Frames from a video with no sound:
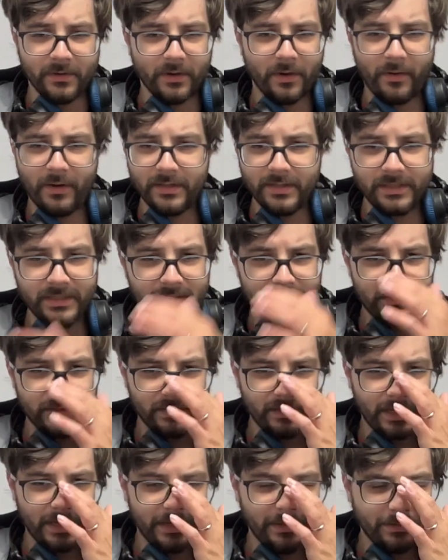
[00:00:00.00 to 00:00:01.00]
go on the
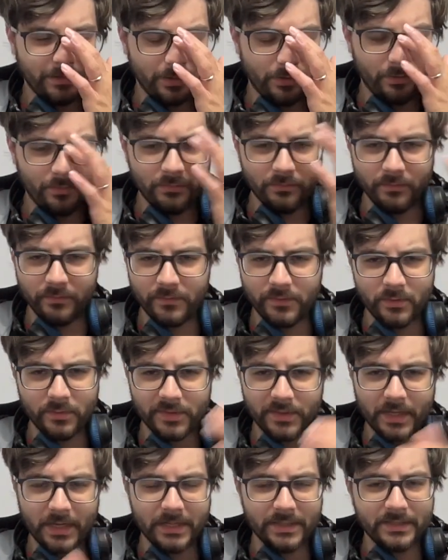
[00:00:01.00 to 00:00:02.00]
internet, go on review
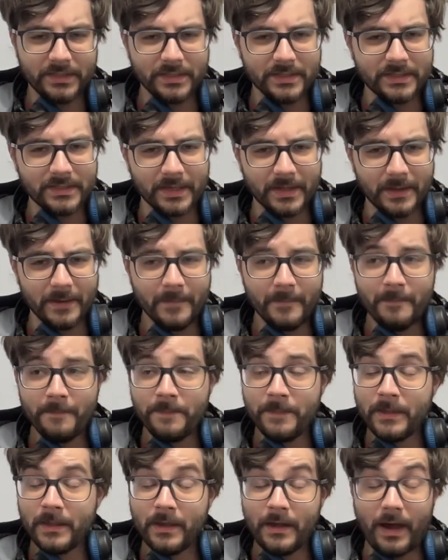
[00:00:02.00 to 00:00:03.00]
sites and say,
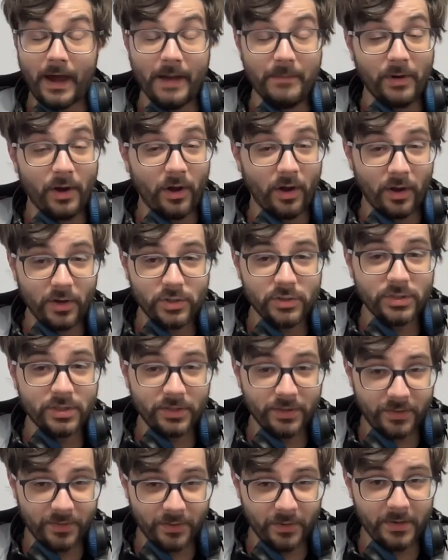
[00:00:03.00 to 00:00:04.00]
I'm
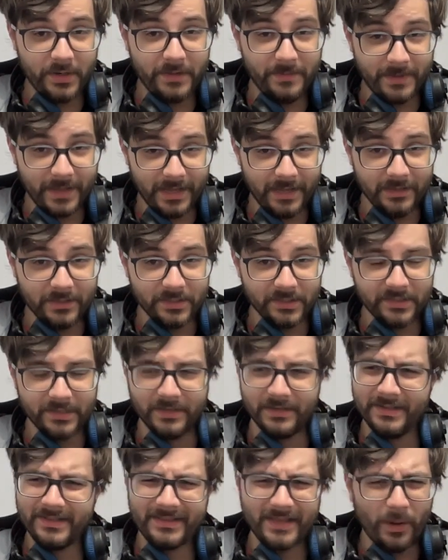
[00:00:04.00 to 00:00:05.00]
130 pages
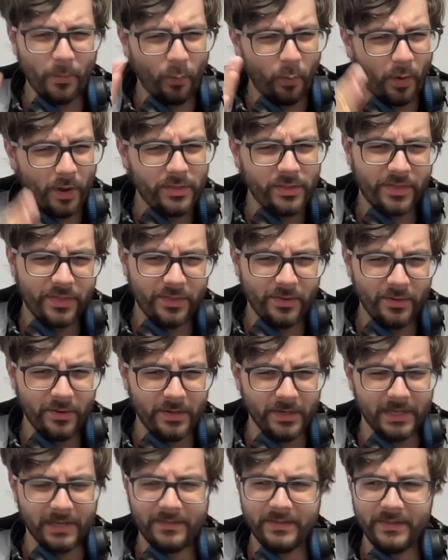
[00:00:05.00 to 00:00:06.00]
in. It's that
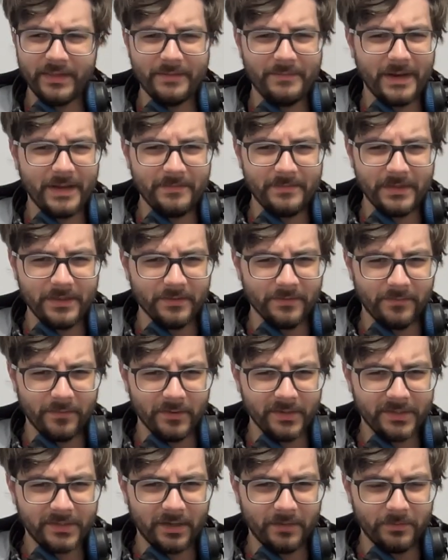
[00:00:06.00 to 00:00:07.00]
130, I think that might be the
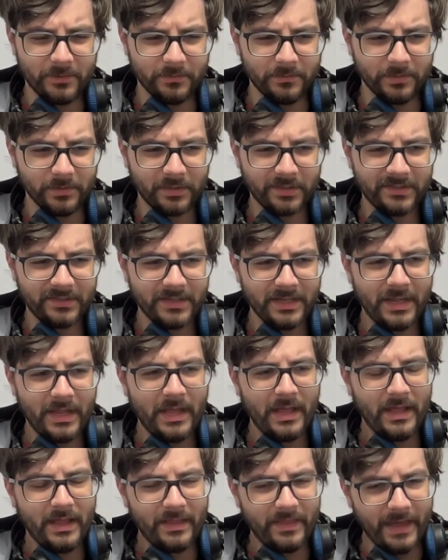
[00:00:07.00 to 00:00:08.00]
first couple books,
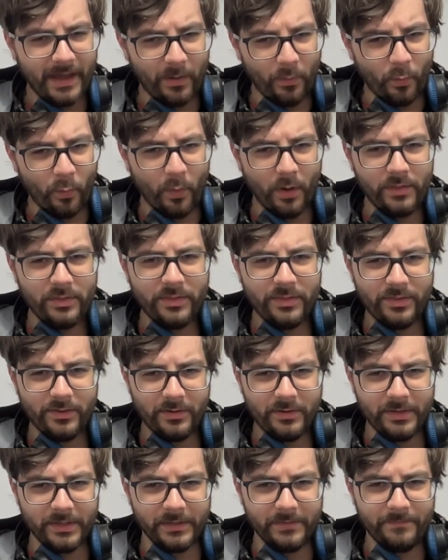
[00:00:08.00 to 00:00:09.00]
that
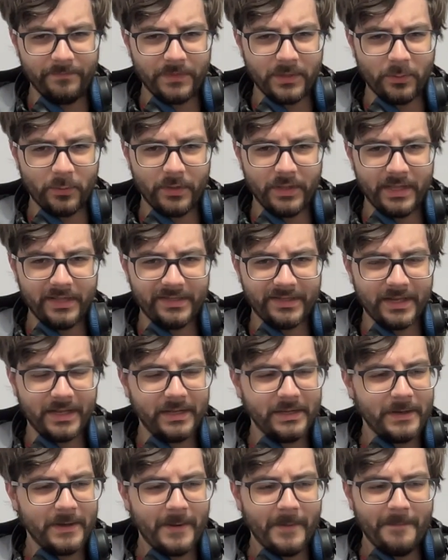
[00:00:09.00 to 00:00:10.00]
130, where they
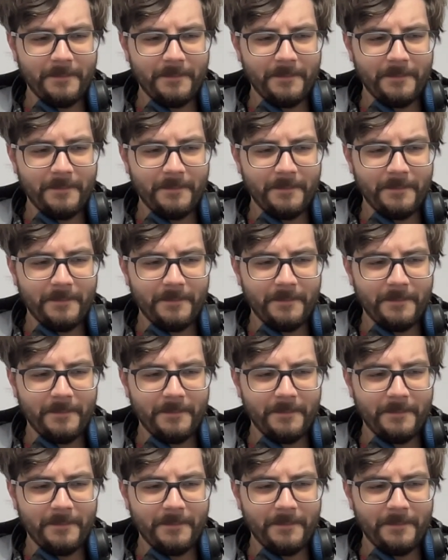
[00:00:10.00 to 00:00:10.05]
say